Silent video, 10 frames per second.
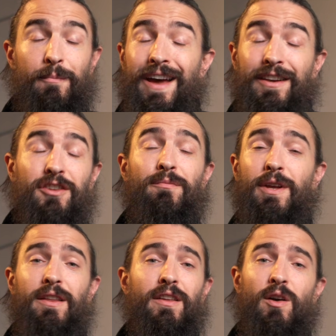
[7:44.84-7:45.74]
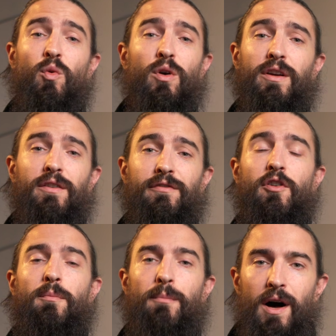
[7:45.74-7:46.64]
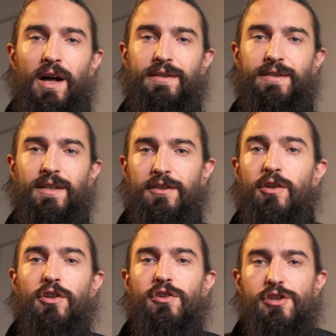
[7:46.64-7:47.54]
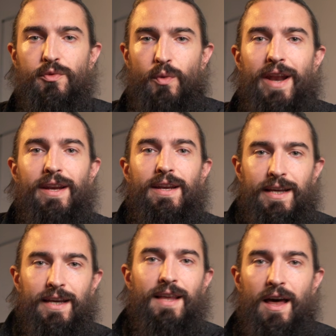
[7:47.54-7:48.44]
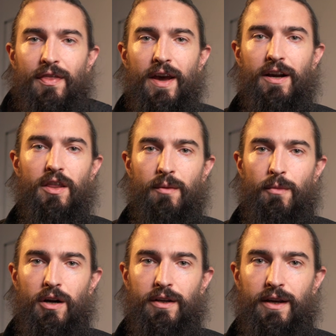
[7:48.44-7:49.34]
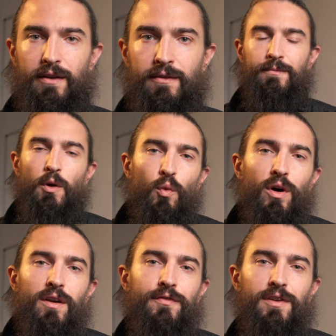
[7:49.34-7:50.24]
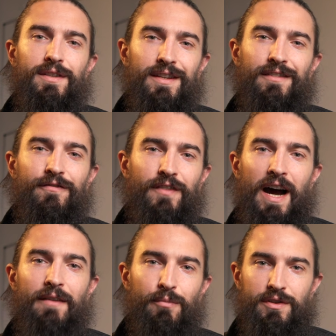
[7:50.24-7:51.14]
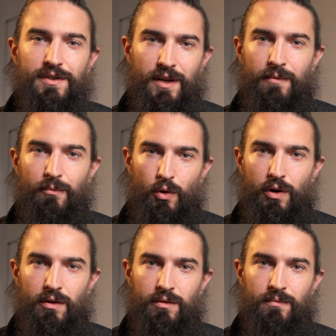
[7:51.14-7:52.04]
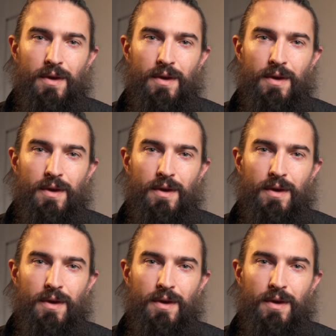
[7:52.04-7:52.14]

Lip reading: man, you've been in there working for months, and so you're just ready to get that thing on the market. But what if you did 5% more?